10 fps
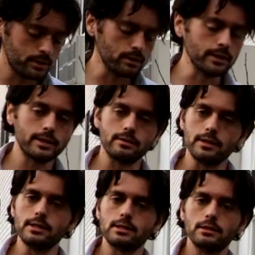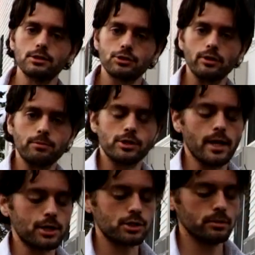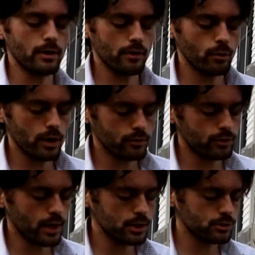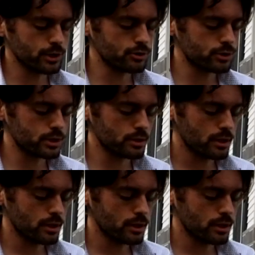the link to these in the description actually, by the way, if you guys are interested.